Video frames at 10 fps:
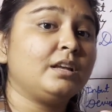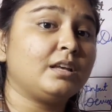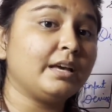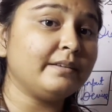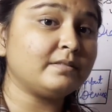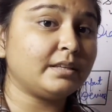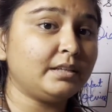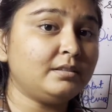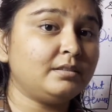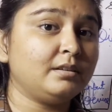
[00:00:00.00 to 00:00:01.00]
gives
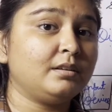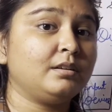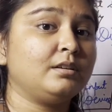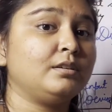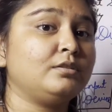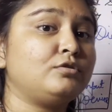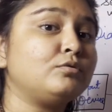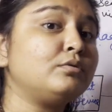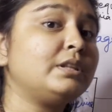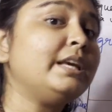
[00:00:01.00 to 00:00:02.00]
it
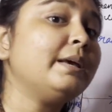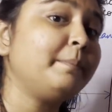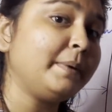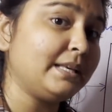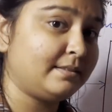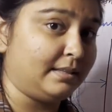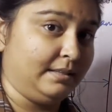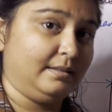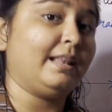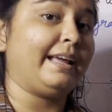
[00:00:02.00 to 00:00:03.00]
to the PC,
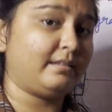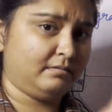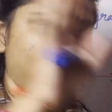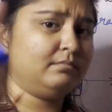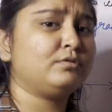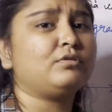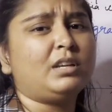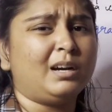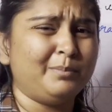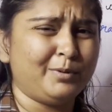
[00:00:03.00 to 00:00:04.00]
like to the
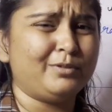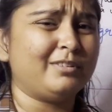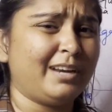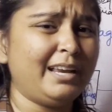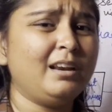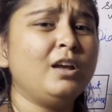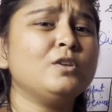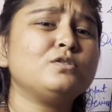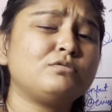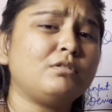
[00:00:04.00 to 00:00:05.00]
computer, right?
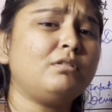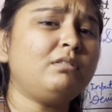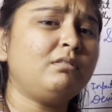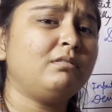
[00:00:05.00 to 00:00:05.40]
So